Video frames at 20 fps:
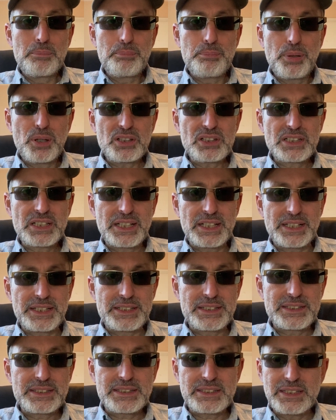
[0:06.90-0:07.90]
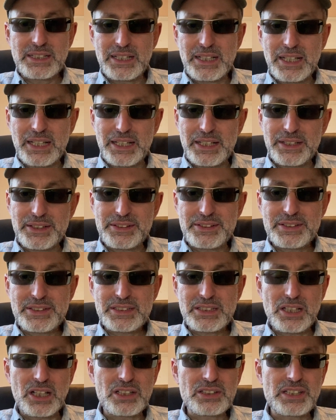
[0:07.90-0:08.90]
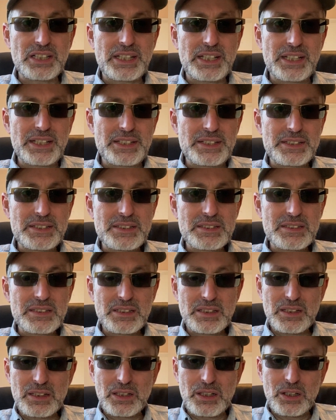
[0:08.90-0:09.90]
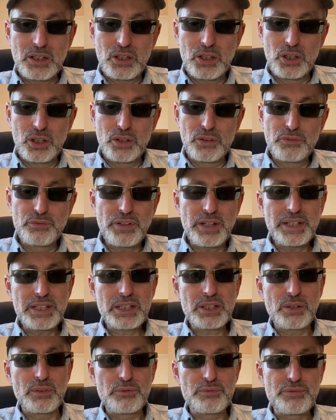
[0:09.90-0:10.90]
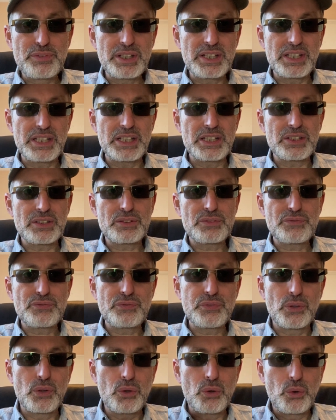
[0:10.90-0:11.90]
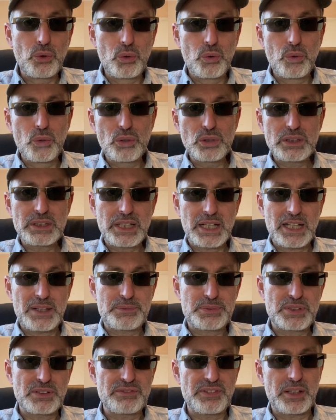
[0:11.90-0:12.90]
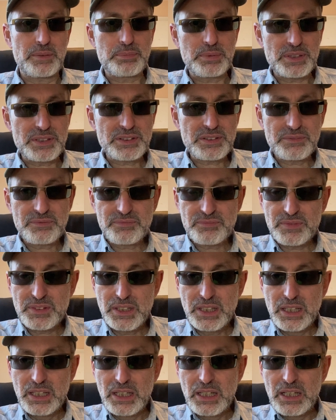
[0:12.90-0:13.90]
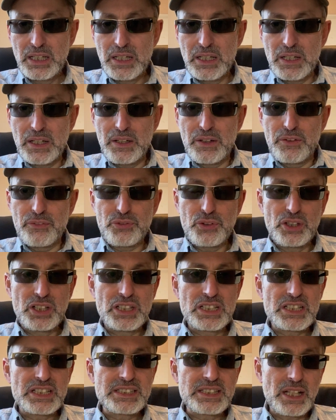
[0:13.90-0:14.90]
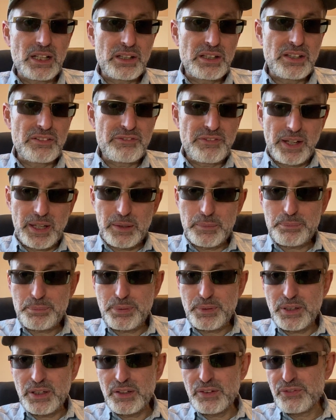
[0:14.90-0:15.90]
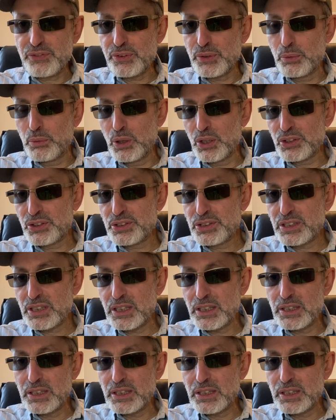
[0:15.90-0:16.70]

Pod kits and starter kits are very convenient for all types of vapors. If you need a stealthy vape, if you want